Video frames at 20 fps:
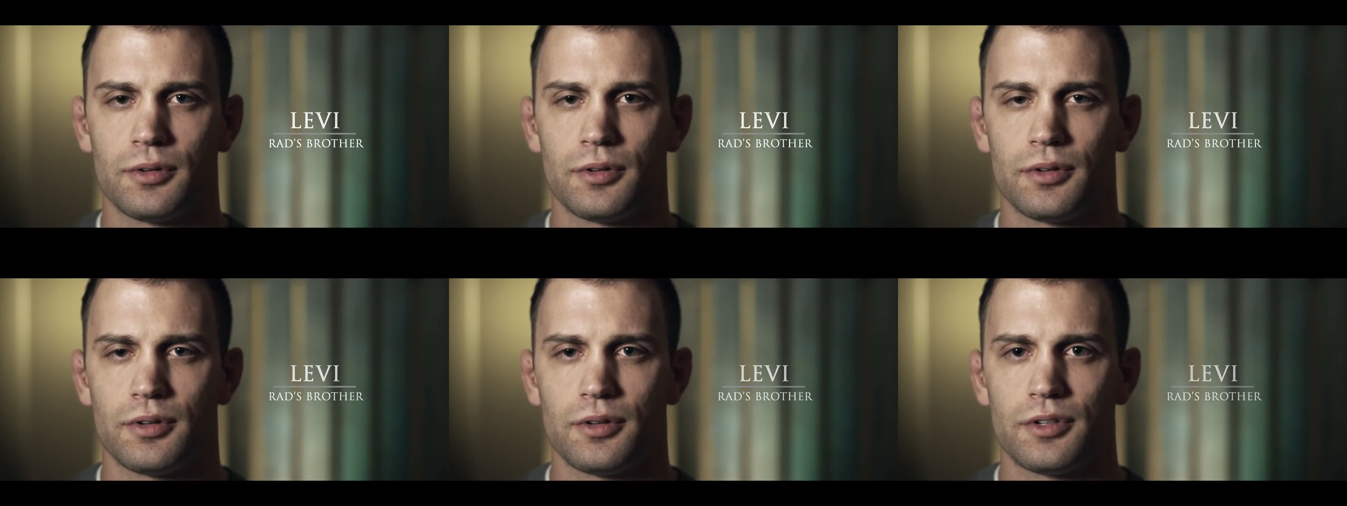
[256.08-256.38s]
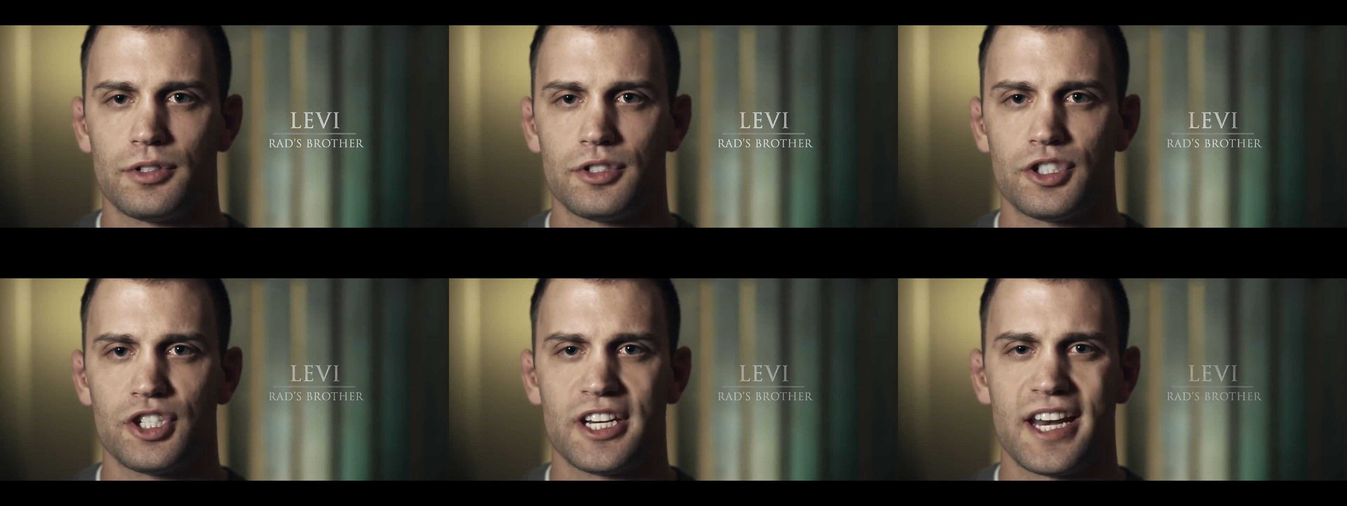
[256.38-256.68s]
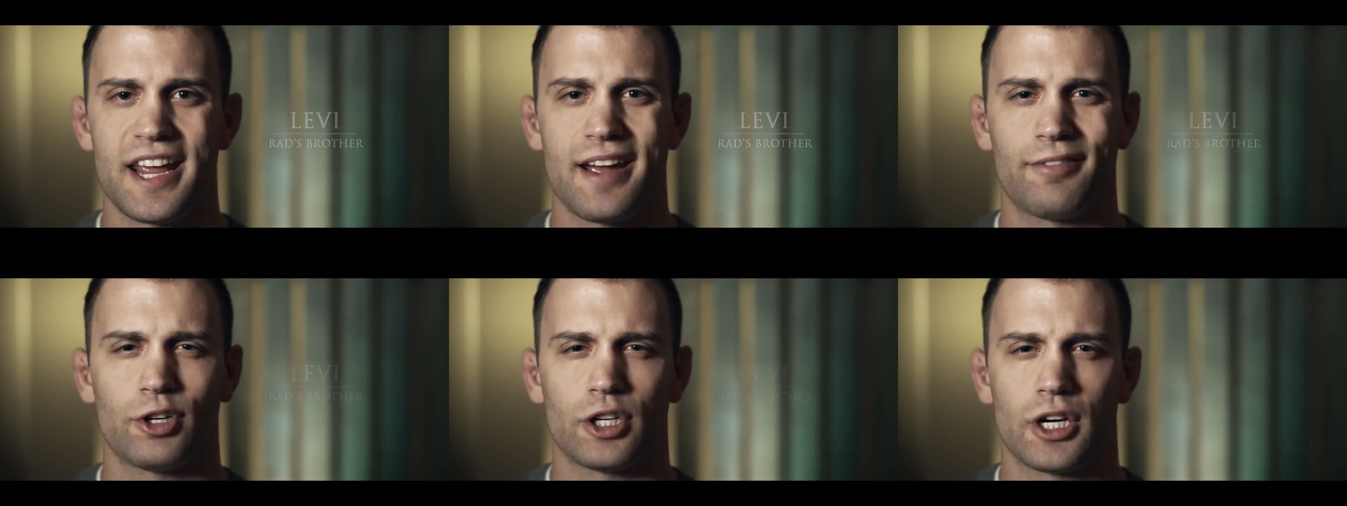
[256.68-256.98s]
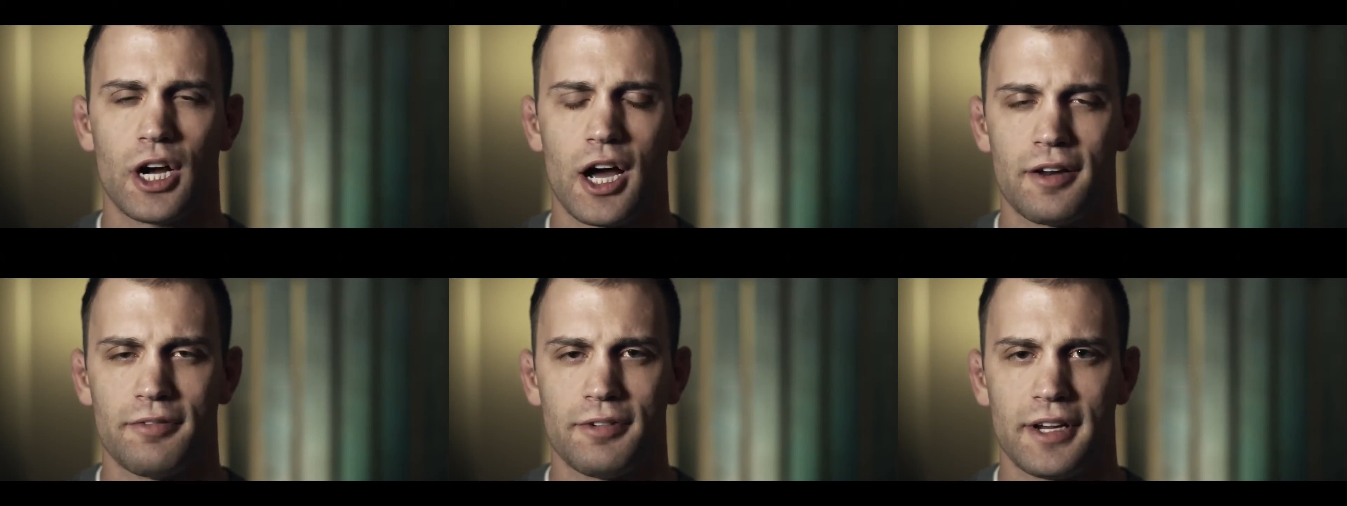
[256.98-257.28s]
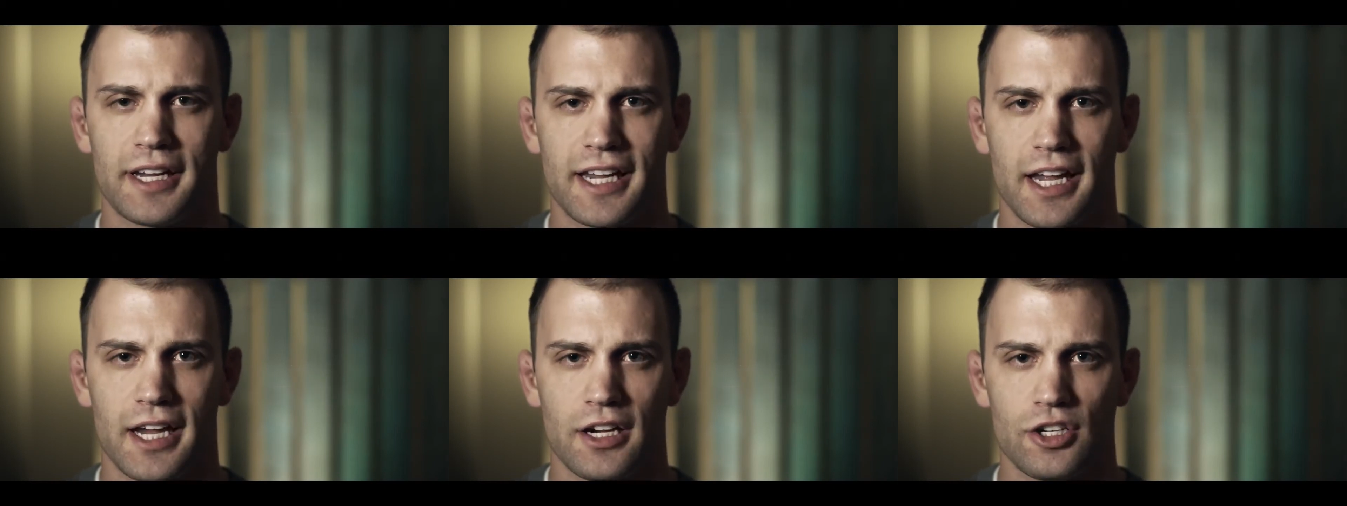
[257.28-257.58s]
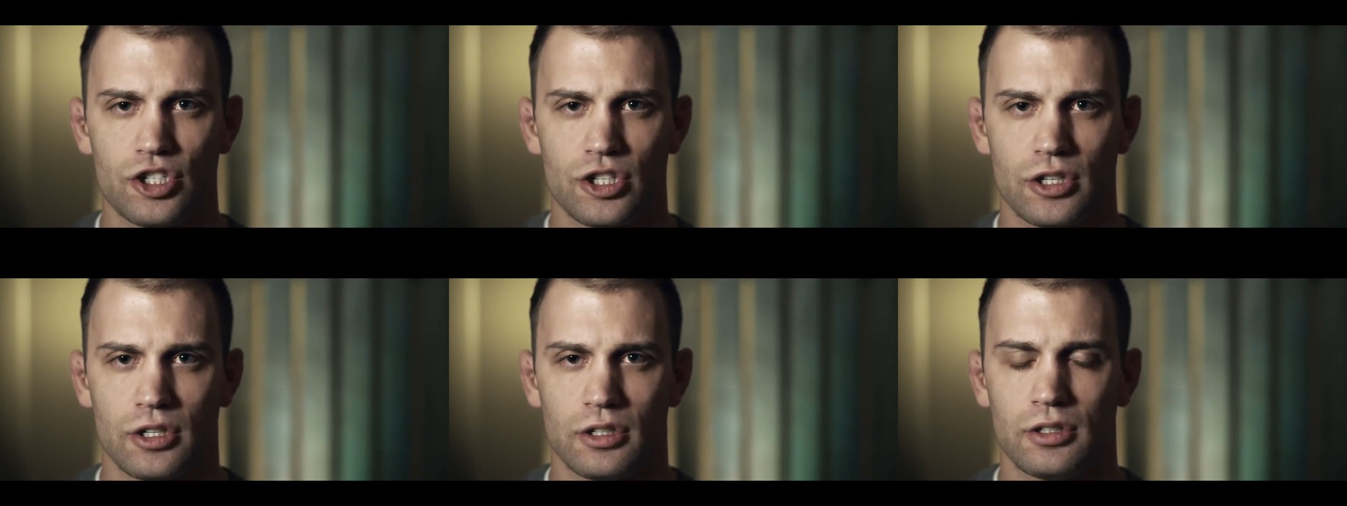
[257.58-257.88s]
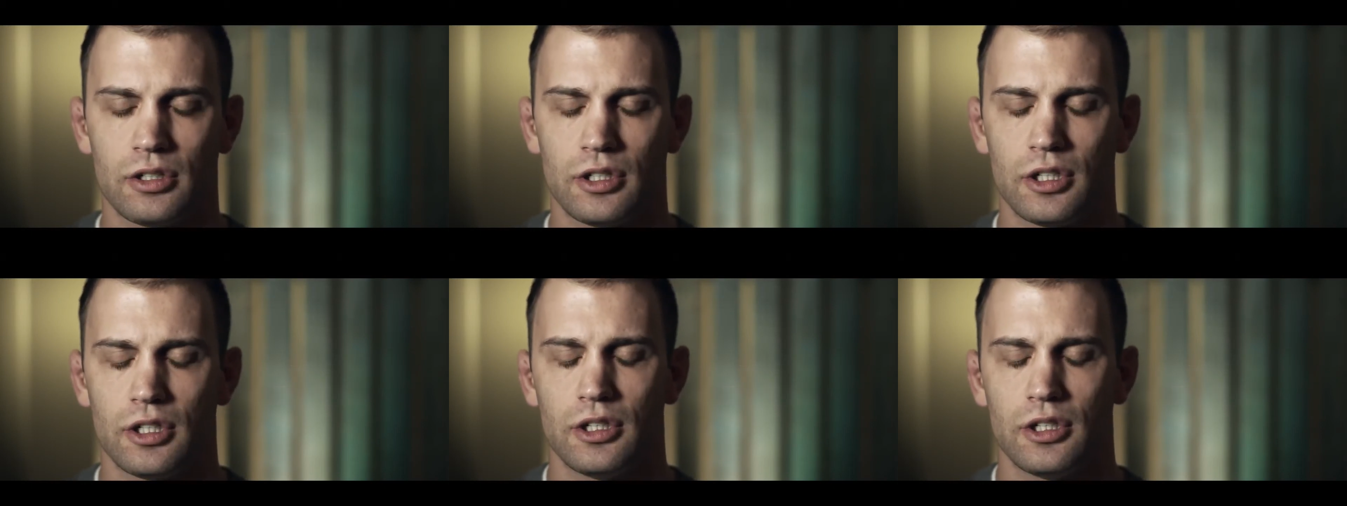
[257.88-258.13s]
know, she never got a vacation.